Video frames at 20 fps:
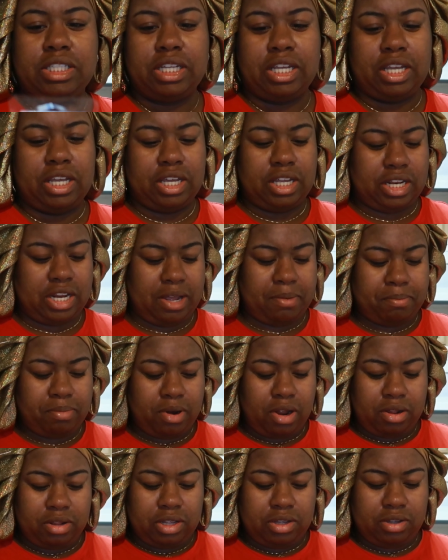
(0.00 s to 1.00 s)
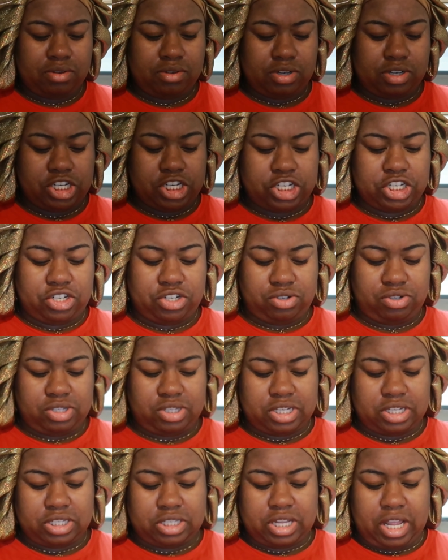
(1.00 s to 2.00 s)
scent and i'm probably going to just
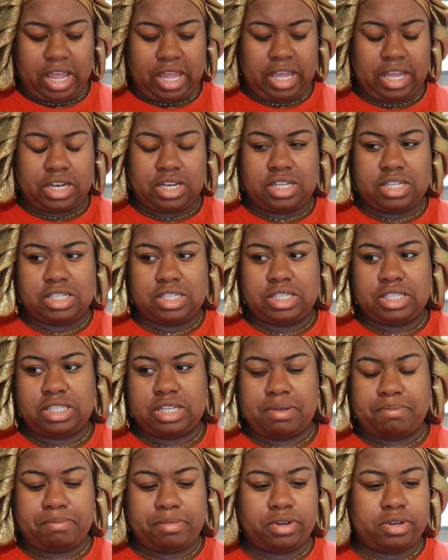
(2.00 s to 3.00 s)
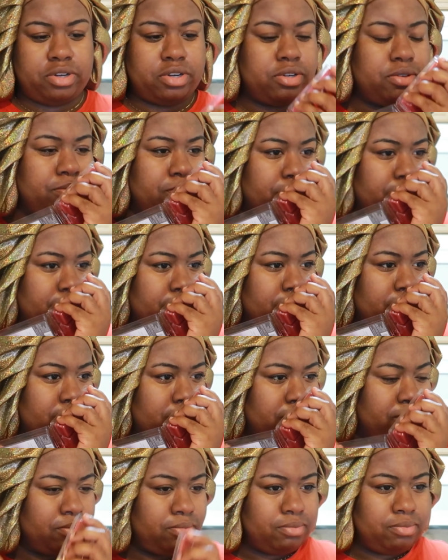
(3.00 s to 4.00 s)
use this like in december
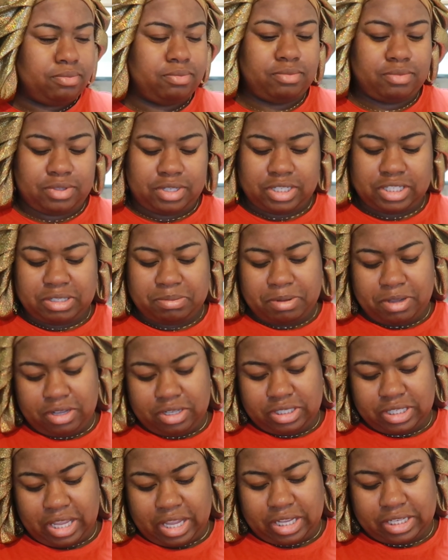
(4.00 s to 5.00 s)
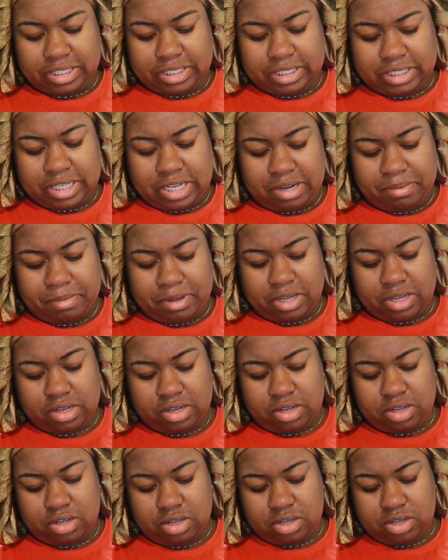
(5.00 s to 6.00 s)
smells like
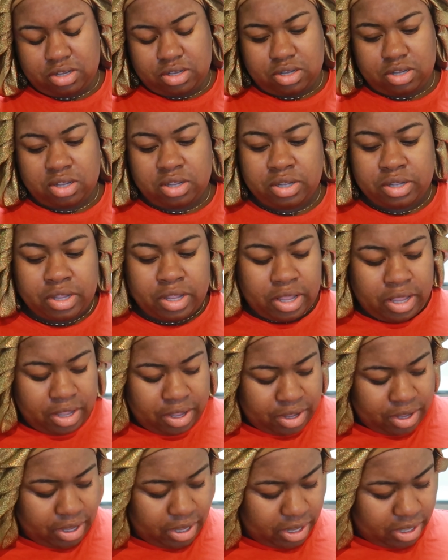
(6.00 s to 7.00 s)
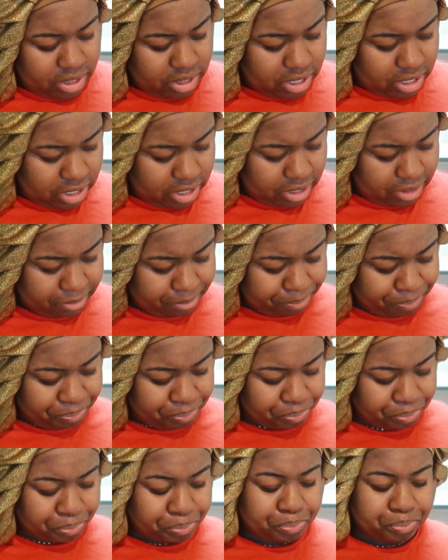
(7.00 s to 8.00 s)
cinnamon and then
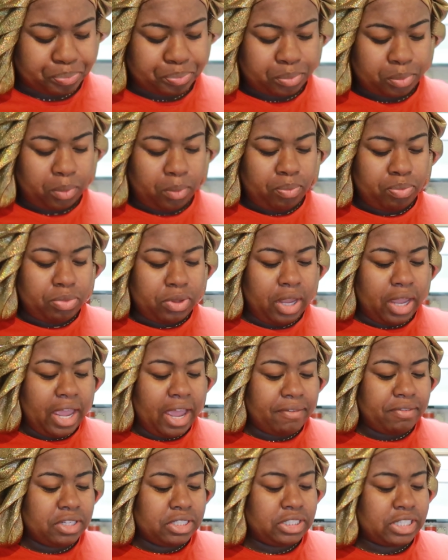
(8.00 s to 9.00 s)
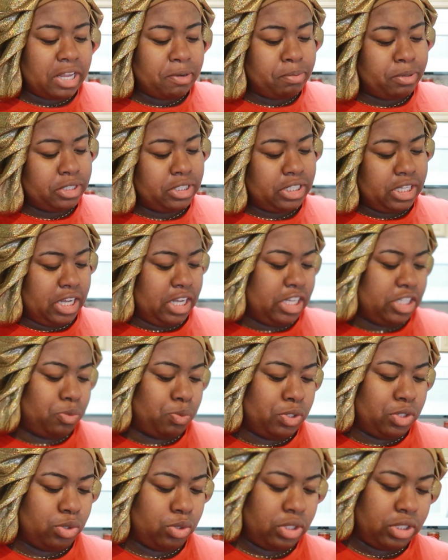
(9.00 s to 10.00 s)
i have the cypress sage
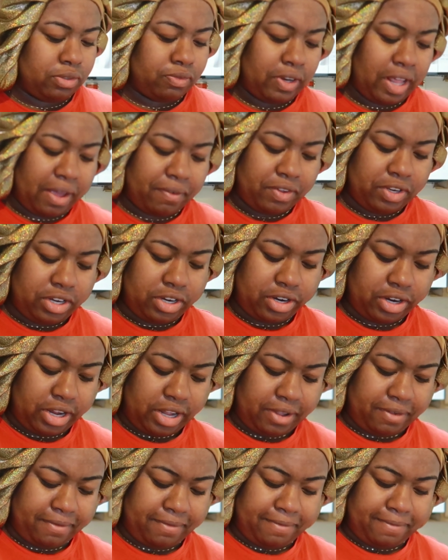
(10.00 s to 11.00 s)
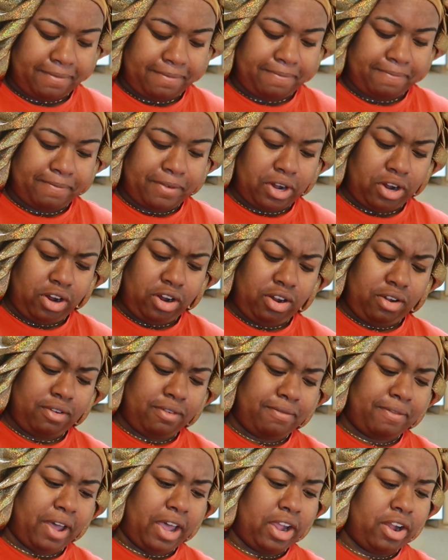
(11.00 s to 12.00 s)
with notes of lavender and fir
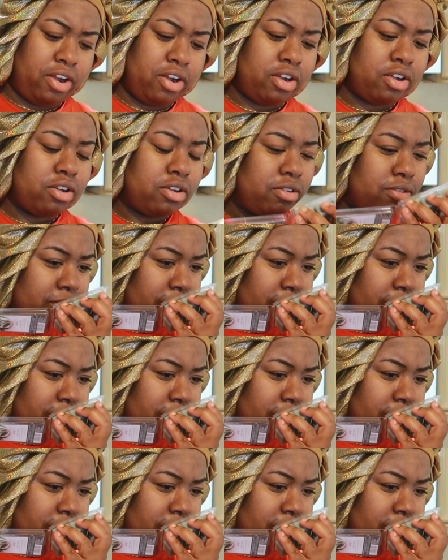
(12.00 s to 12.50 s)
fire